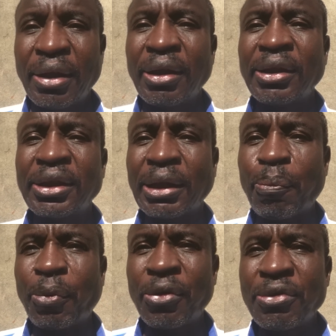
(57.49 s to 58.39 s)
It is
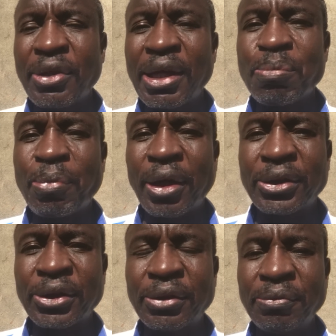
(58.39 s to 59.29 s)
upon that
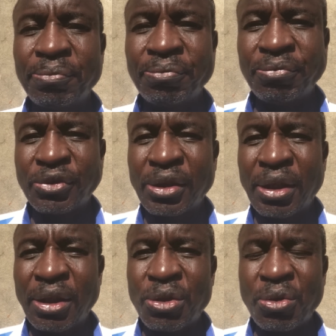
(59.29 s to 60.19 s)
person
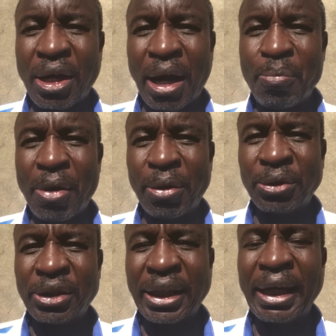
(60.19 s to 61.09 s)
to come
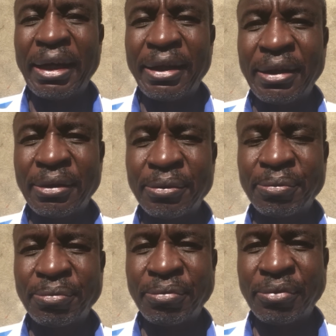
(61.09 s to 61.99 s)
out clean,
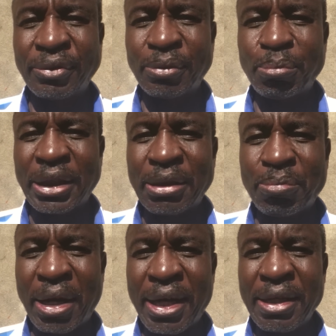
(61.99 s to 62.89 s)
but
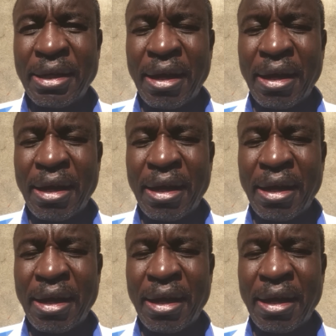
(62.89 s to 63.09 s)
mine